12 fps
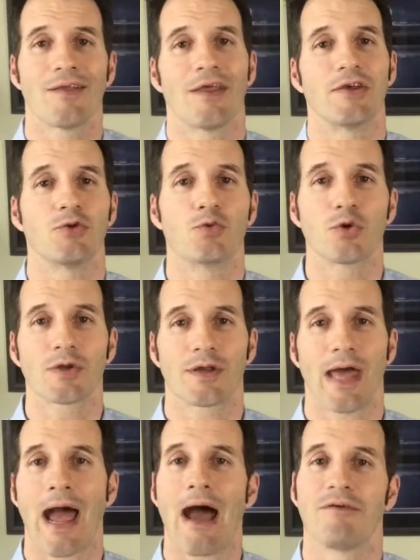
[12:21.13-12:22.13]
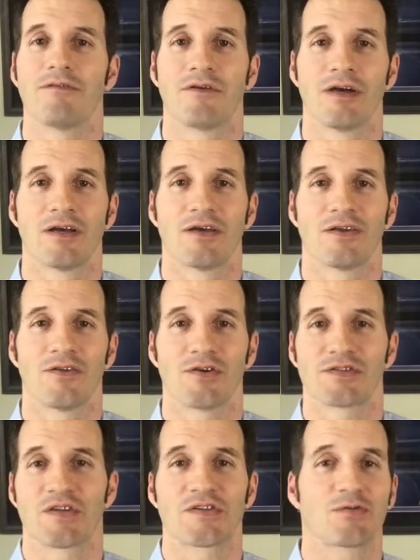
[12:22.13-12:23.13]
that you wouldn't have
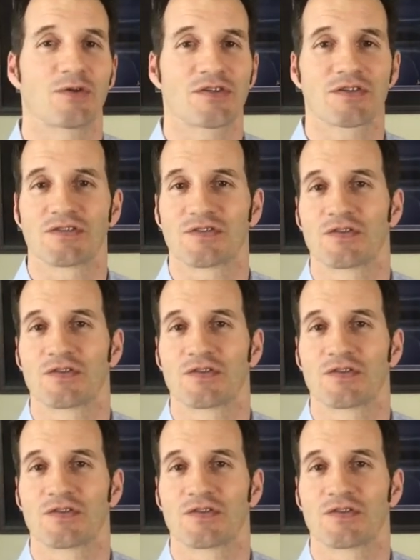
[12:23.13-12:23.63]
those intuitions,